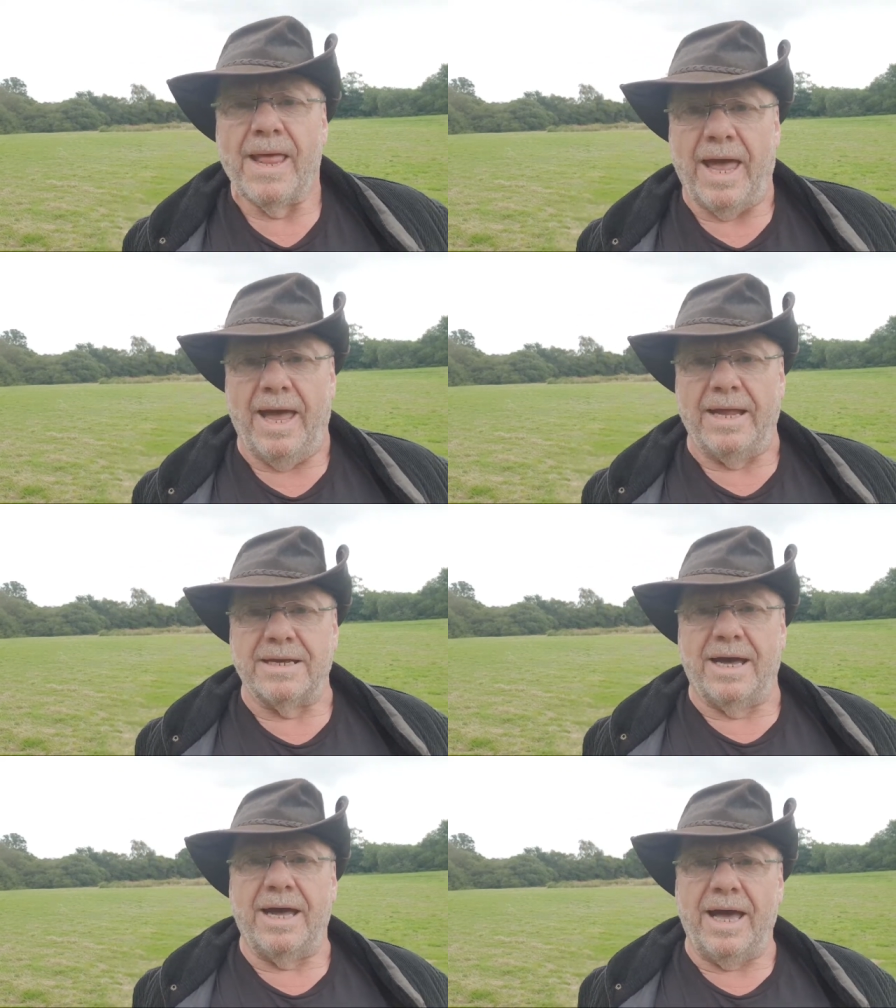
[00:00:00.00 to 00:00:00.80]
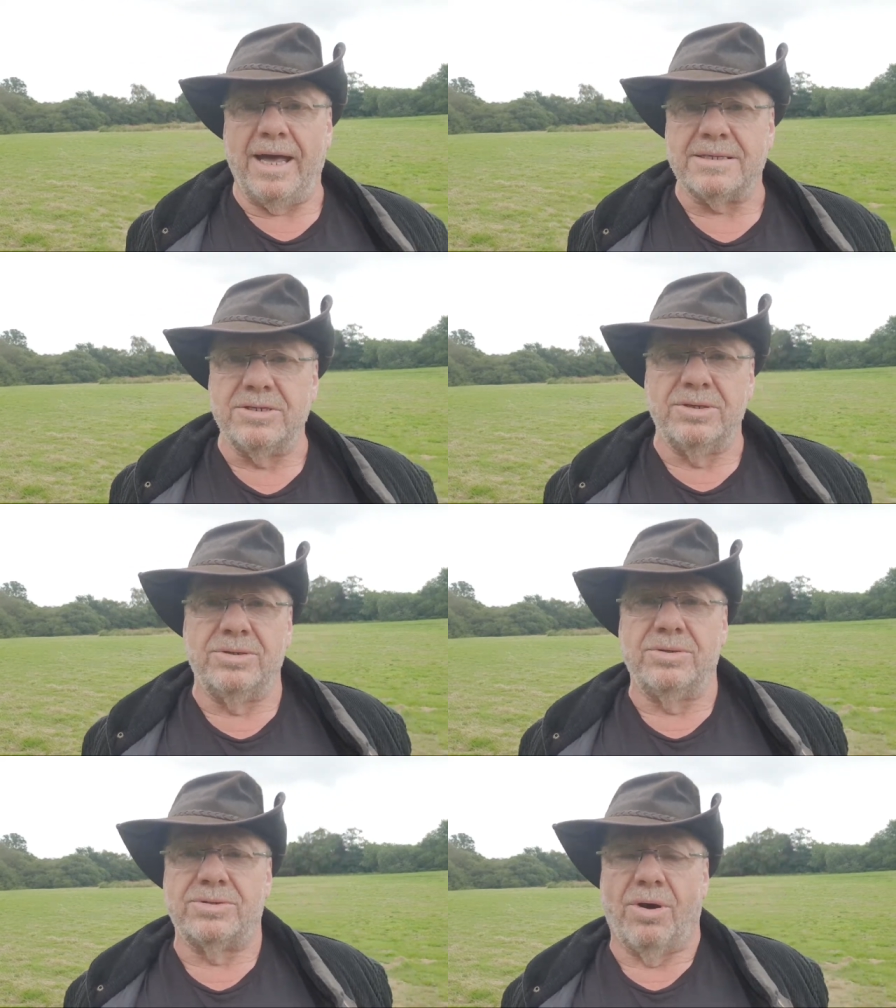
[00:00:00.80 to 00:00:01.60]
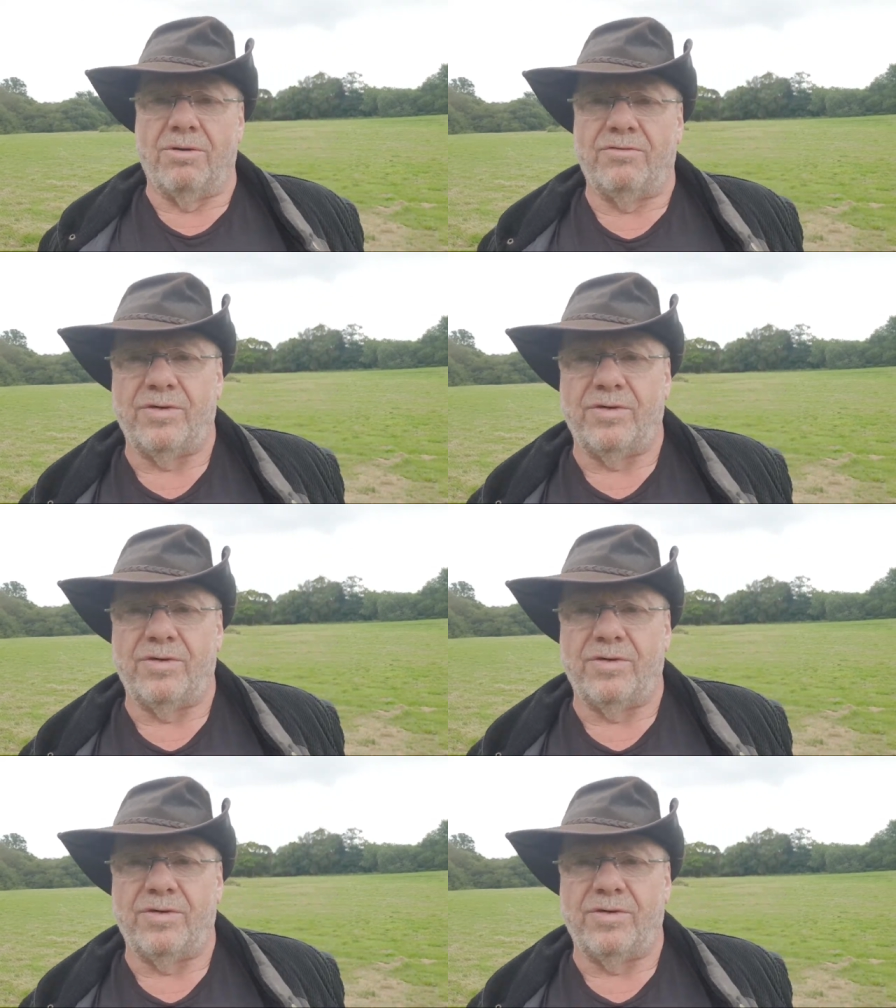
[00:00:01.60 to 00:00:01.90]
And as news of